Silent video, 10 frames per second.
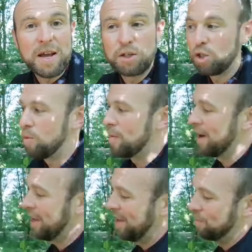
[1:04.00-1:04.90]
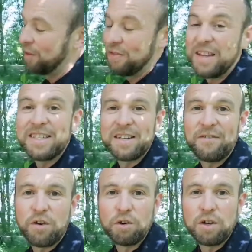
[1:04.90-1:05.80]
in the supermarket, but this is a
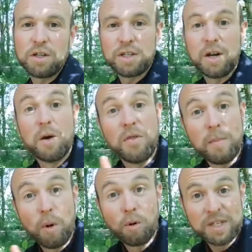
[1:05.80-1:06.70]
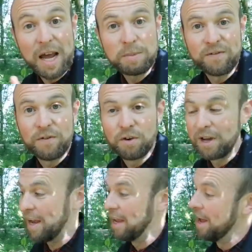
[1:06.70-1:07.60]
fungus. They're both types of
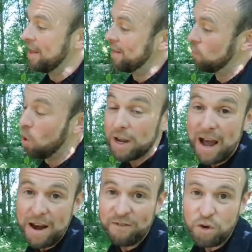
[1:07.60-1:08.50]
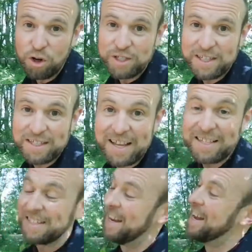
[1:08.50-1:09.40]
fungi. What kind of fungus is
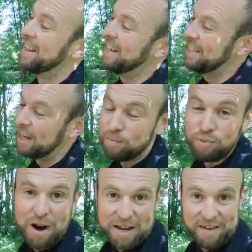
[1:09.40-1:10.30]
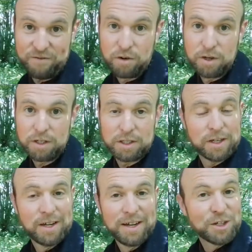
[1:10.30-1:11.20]
this? This is a bracket fungus.
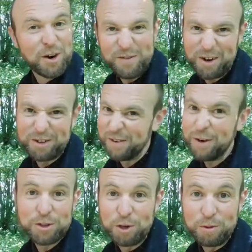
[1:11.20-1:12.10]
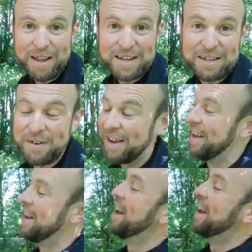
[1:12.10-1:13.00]
You know, I've not told you what it is, have I?
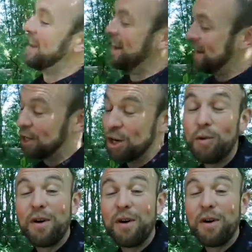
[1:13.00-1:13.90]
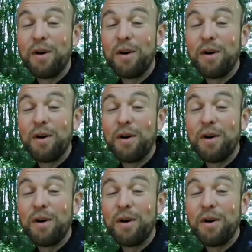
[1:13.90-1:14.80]
You need to know what this is. This
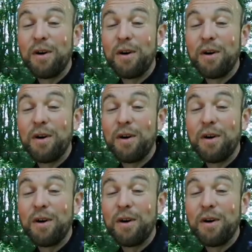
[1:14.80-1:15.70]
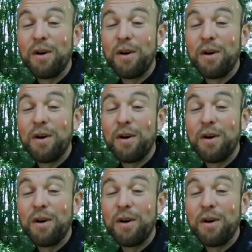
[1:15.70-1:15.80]
is the chicken of the